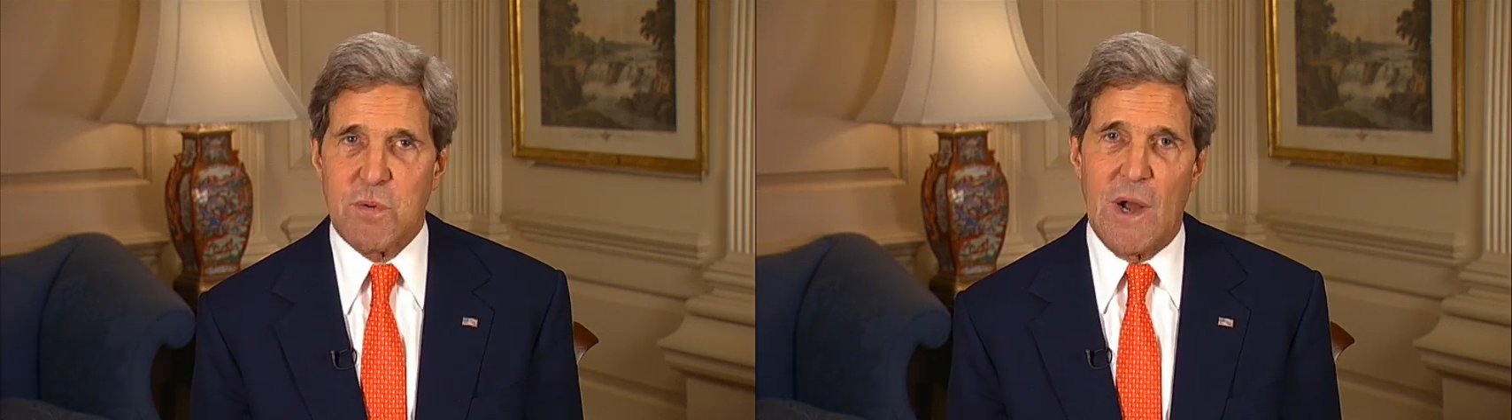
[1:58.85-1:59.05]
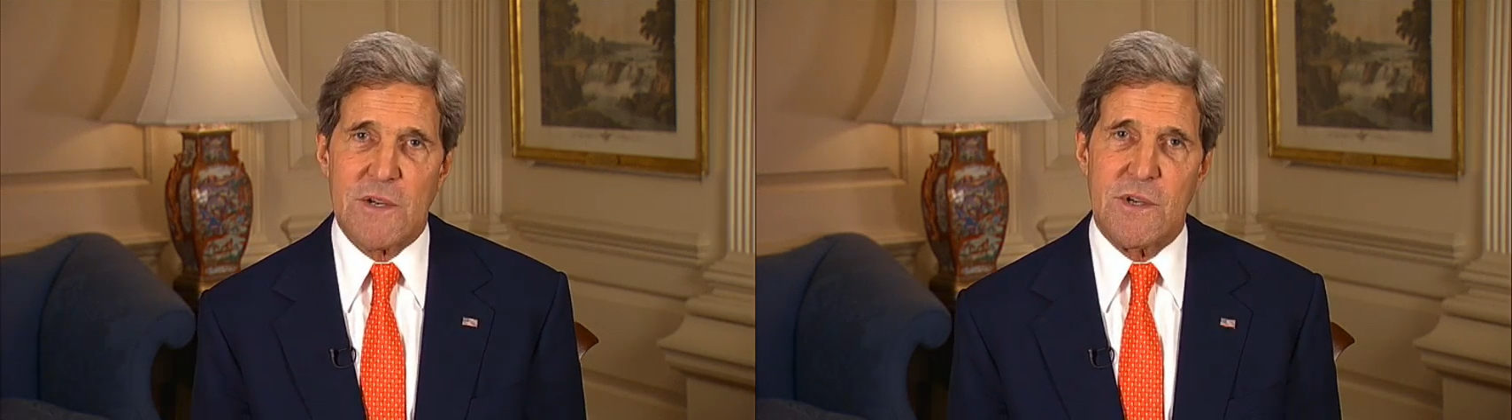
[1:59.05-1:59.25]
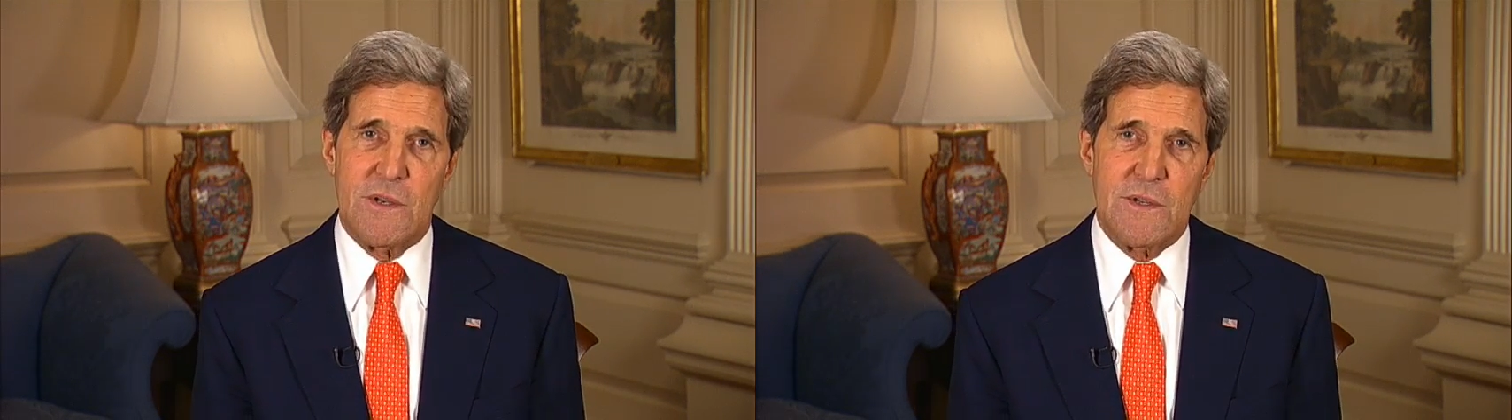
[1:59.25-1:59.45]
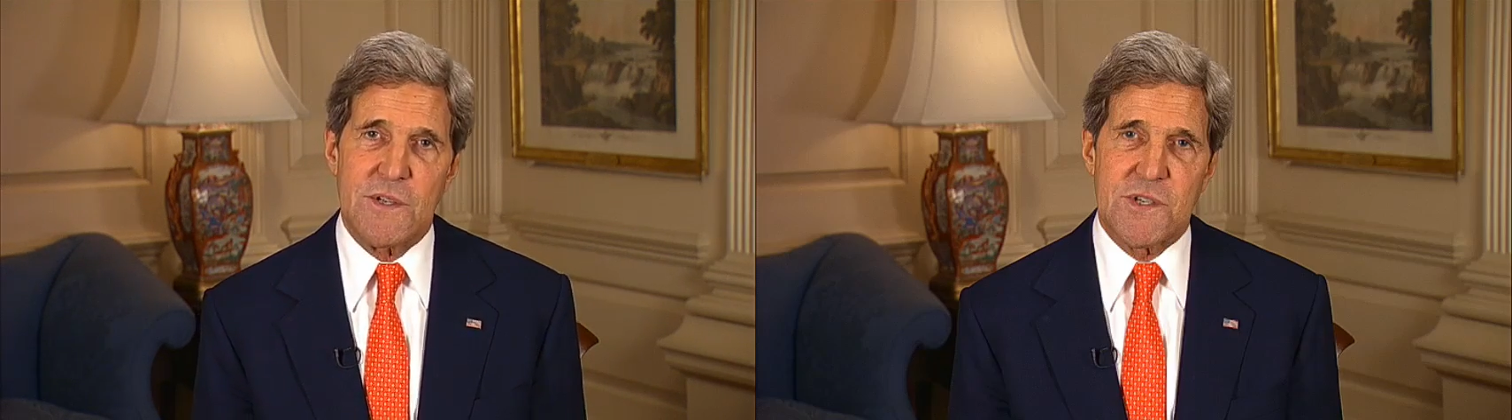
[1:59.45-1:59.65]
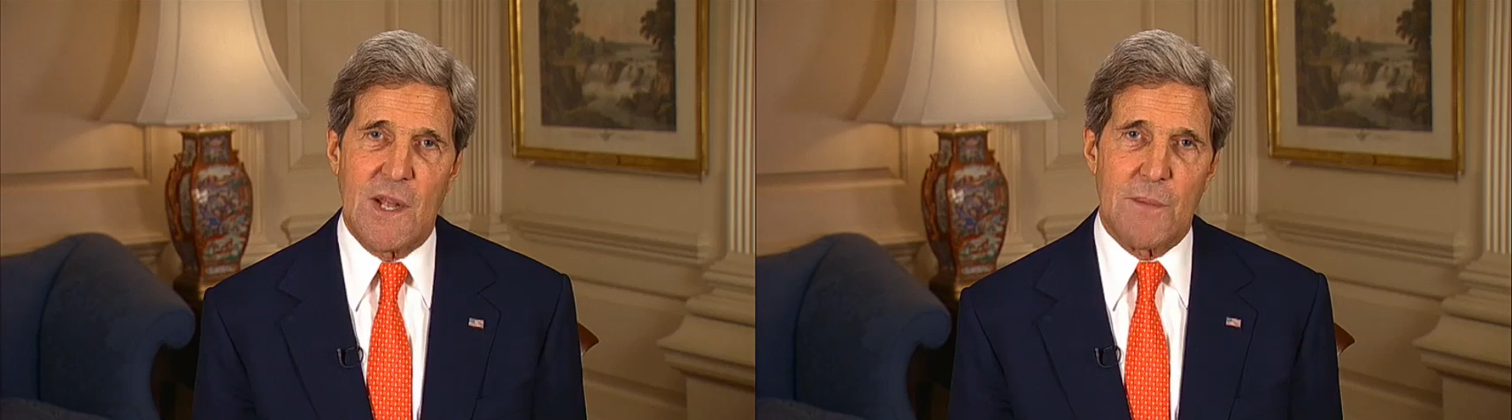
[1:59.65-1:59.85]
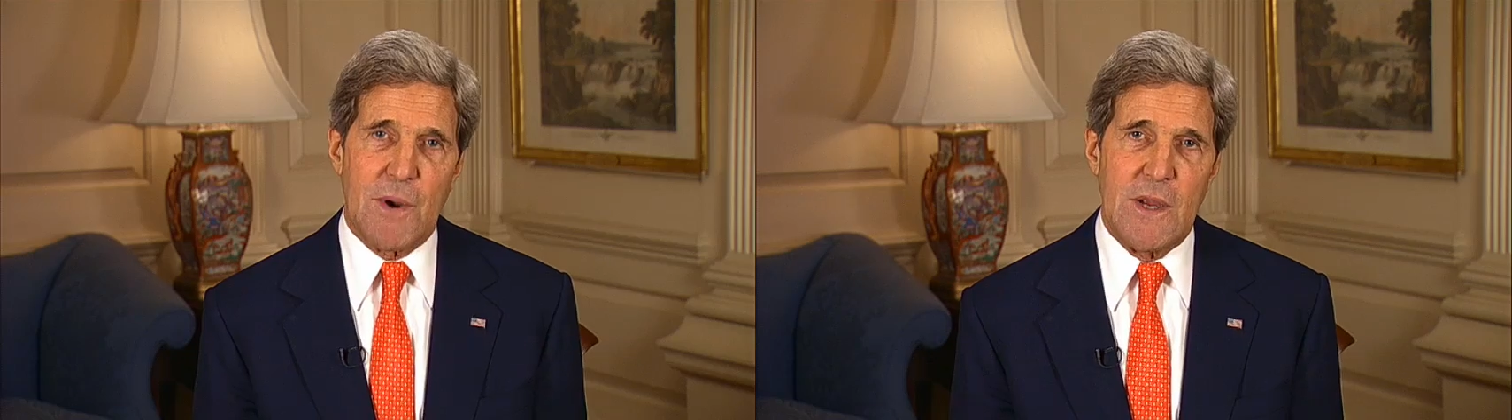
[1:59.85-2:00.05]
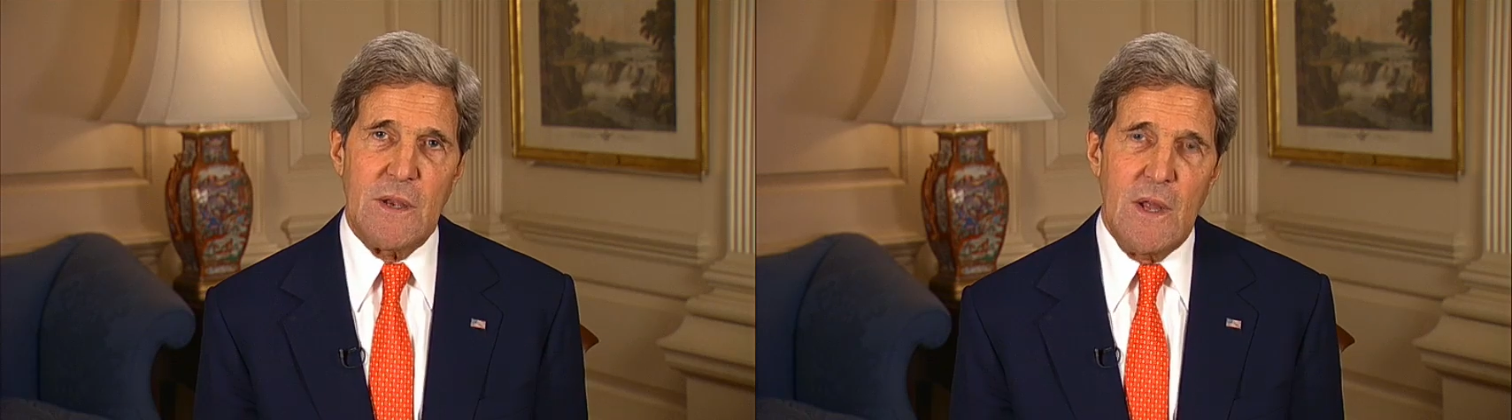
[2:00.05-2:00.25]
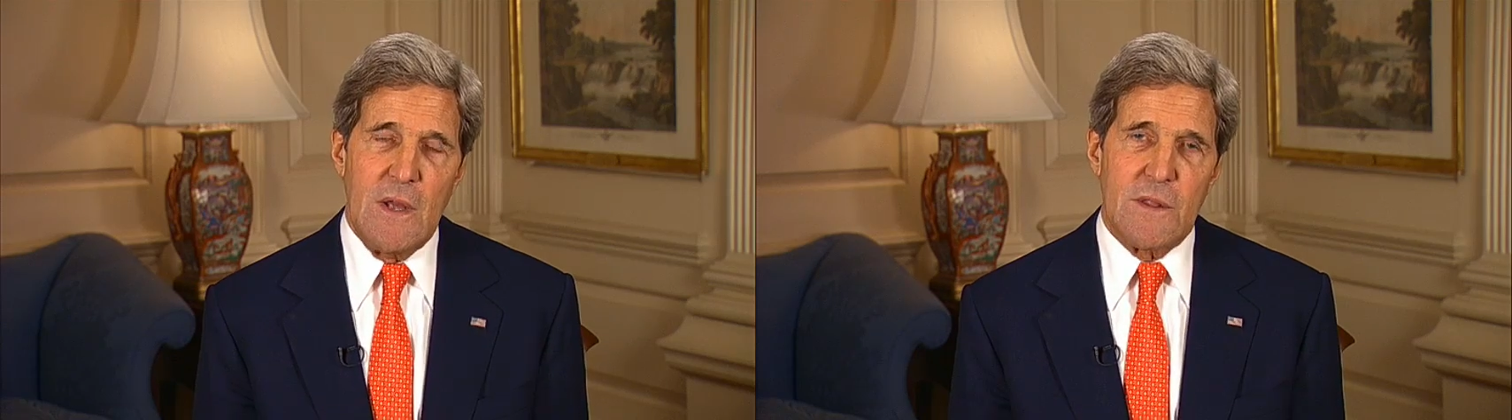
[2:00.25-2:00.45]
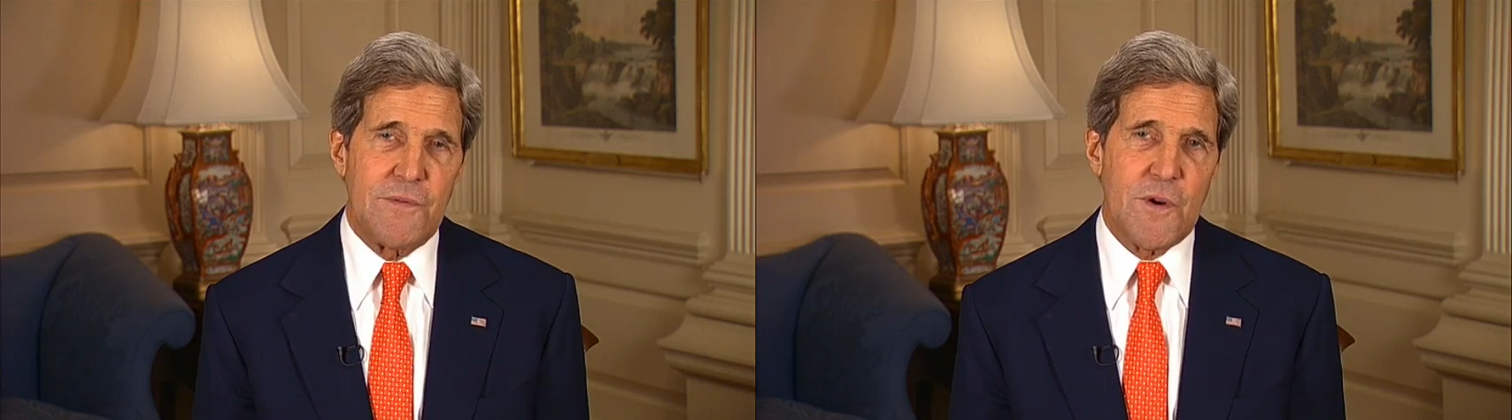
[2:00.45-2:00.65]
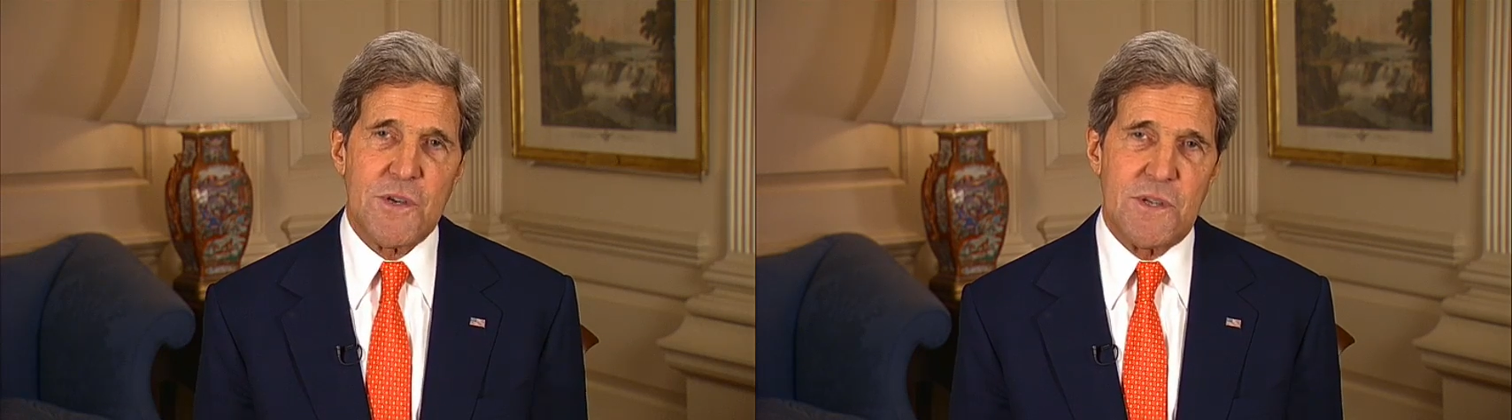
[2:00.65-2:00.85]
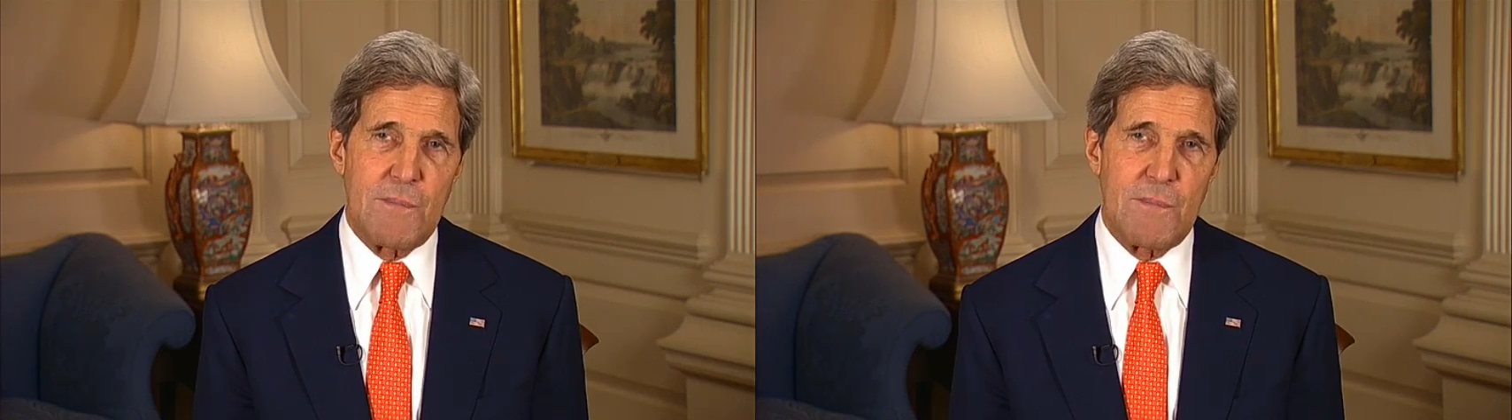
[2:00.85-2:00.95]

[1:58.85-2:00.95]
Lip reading: Washington to celebrate the first